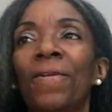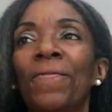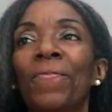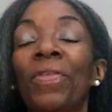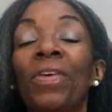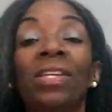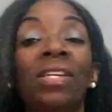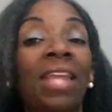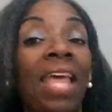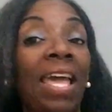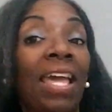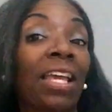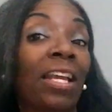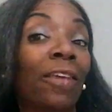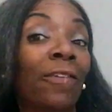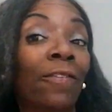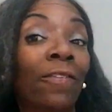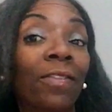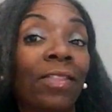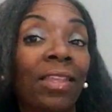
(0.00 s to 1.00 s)
the
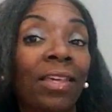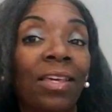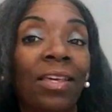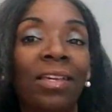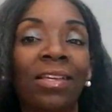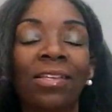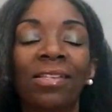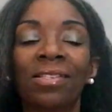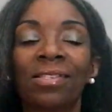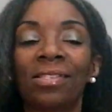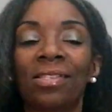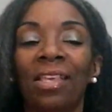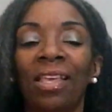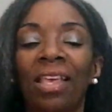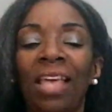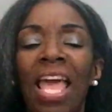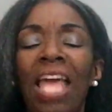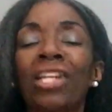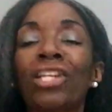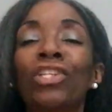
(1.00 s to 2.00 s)
negative things
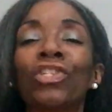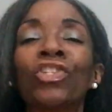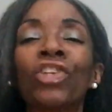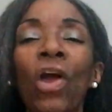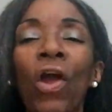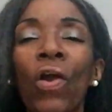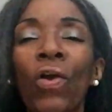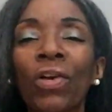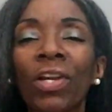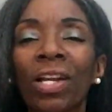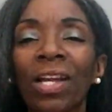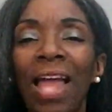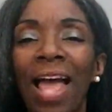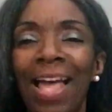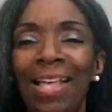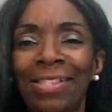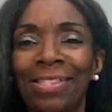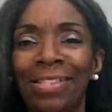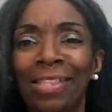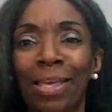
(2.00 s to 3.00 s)
and
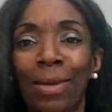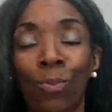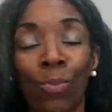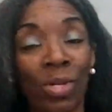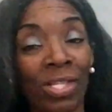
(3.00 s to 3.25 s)
internalized them,